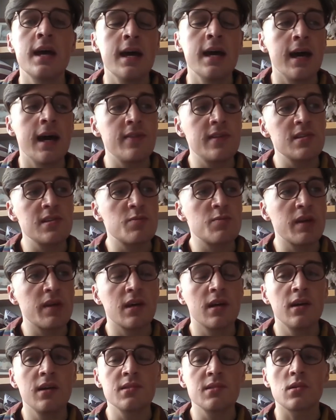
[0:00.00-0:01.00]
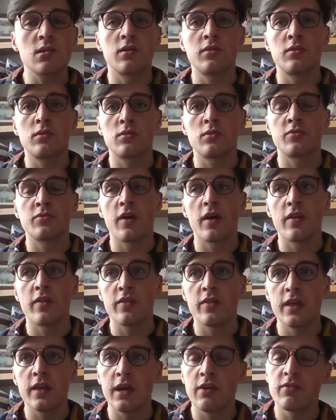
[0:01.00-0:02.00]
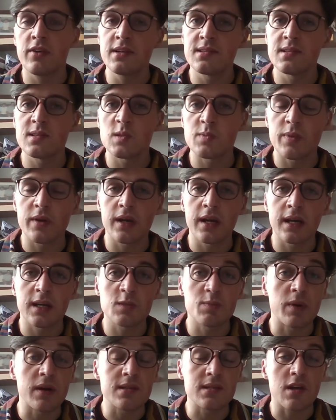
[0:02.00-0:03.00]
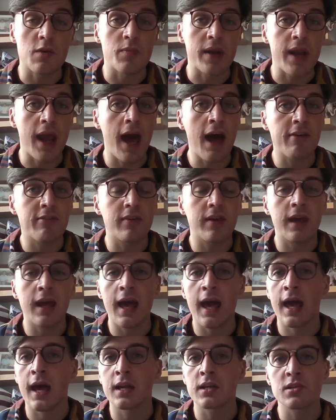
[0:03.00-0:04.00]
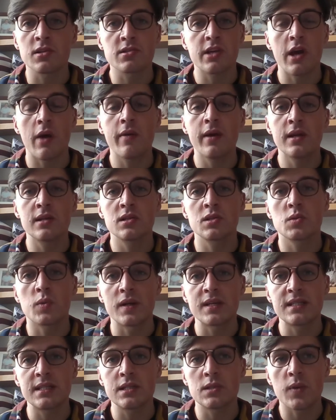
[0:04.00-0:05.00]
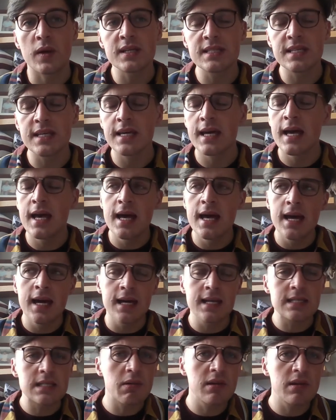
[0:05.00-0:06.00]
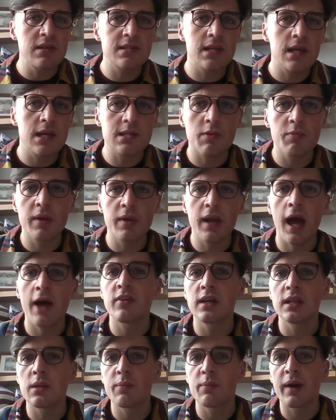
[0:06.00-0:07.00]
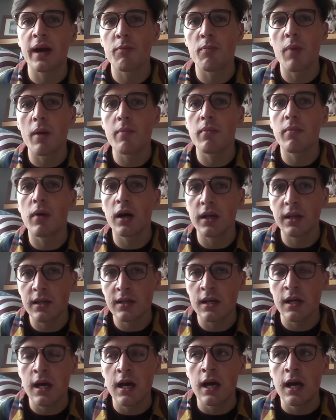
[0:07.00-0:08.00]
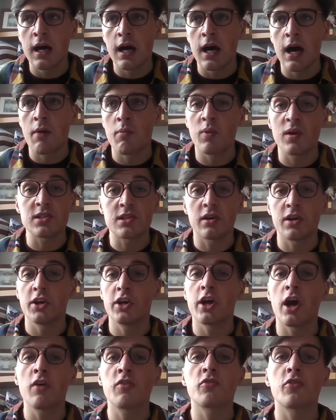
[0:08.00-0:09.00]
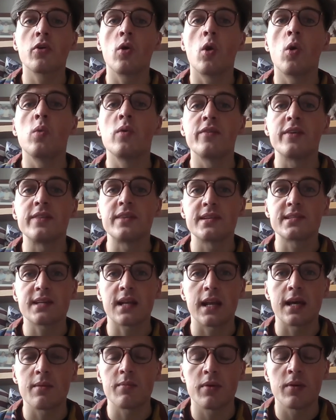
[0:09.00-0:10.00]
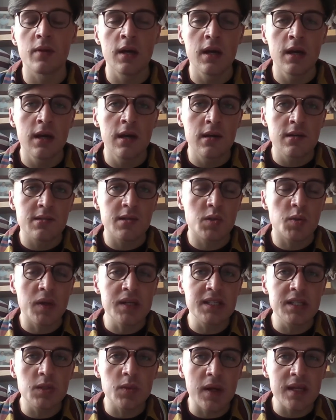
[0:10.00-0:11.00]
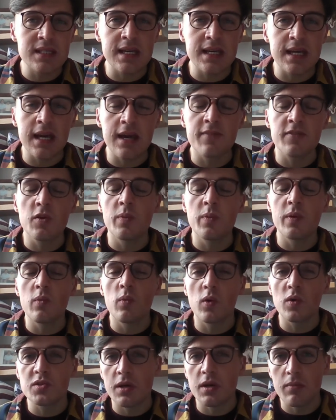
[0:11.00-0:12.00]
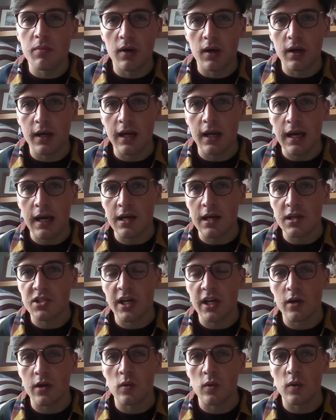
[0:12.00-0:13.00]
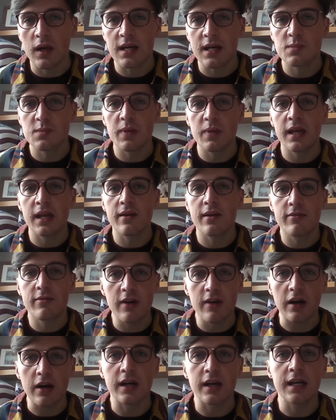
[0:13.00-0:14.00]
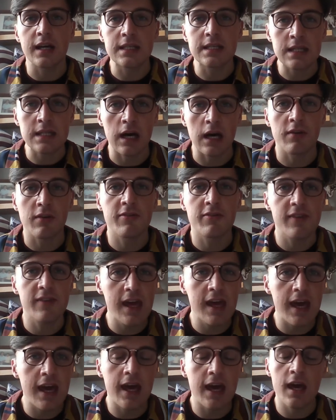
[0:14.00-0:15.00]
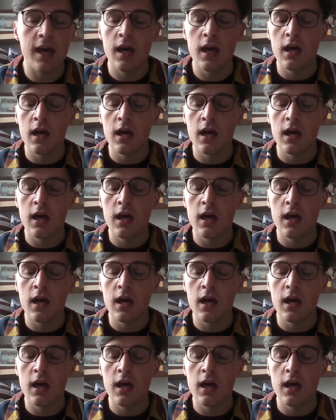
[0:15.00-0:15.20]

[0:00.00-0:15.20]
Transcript: and this is because of the recent experience I've been having and just going into 2020 and some concerns I've been having in the back of my mind, um, which I'm going to go through all within this clip. So 2020, if you've been watching my uh, channel, has been a very tough year